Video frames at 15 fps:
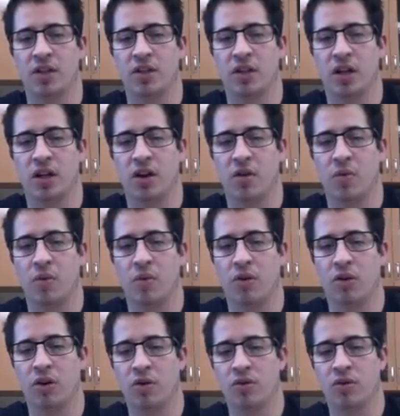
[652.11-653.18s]
stuck on a roller
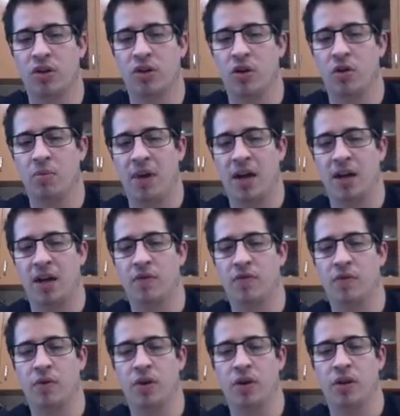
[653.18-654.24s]
coaster going back and
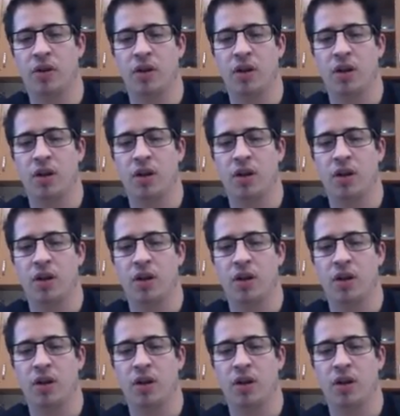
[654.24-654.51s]
forth,